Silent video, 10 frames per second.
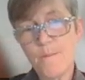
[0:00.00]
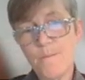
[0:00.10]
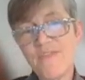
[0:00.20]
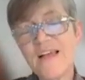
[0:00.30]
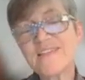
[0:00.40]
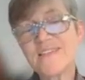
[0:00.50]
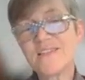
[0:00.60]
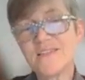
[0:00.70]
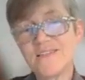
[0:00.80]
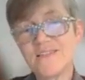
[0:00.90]
but that
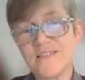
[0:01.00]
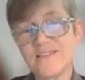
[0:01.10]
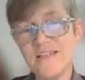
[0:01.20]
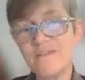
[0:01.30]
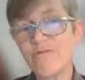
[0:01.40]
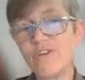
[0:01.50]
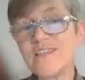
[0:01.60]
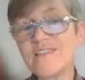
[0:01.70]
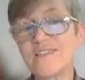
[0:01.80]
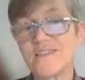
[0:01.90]
sentence is
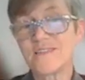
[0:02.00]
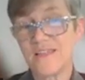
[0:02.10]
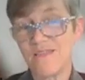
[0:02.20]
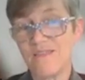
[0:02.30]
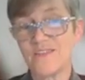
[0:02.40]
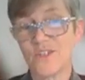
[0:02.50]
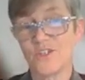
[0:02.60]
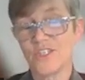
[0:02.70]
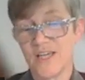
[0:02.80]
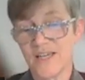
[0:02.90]
infelicitous in this
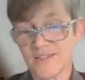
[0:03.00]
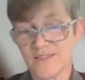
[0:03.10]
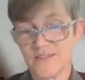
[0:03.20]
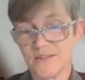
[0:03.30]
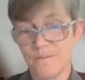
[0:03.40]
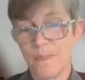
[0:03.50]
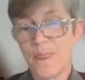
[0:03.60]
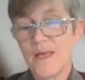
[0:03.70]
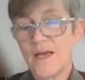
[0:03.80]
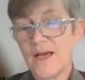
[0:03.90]
context.
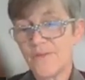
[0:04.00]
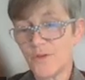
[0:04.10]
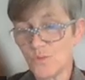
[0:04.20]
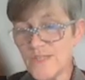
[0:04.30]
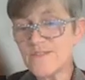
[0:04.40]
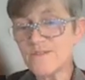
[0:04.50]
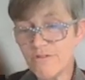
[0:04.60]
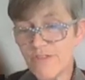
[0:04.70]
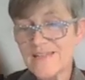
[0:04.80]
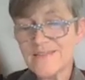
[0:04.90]
And the reason
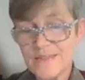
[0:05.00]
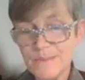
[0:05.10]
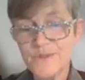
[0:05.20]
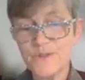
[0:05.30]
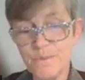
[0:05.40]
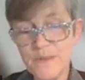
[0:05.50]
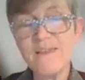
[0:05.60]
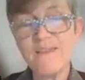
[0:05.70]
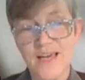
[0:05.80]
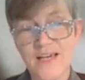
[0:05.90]
for that seems to
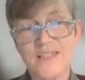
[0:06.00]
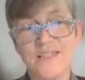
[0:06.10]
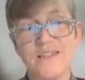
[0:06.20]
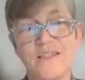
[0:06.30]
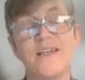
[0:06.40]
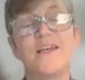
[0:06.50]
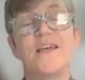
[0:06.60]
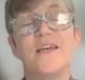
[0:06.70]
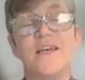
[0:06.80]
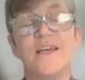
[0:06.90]
be that
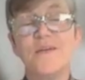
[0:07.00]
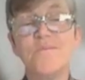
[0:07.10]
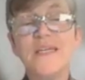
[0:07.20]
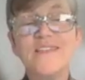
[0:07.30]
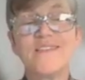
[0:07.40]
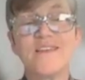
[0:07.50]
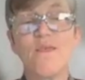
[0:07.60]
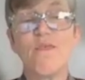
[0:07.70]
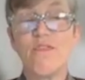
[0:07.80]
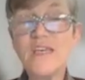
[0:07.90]
it means
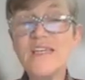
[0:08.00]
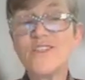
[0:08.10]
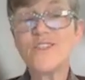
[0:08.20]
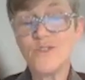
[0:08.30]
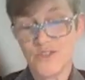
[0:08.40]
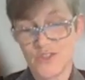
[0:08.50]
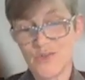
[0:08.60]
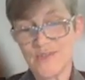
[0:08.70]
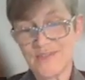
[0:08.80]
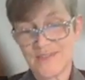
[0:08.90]
the two
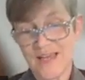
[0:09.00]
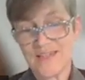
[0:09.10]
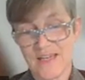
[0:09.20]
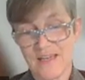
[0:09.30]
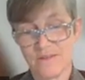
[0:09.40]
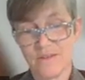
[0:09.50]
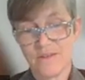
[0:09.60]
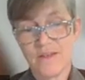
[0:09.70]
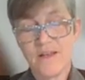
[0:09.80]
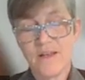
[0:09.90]
students sat down.
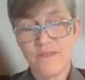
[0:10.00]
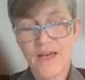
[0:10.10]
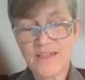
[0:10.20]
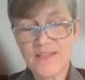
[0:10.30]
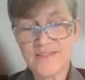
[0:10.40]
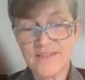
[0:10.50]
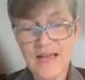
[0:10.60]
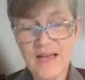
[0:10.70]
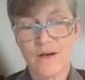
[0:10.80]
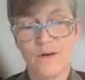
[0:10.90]
That is
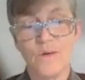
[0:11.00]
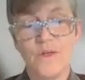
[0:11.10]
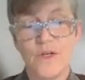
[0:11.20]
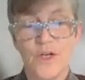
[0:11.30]
now,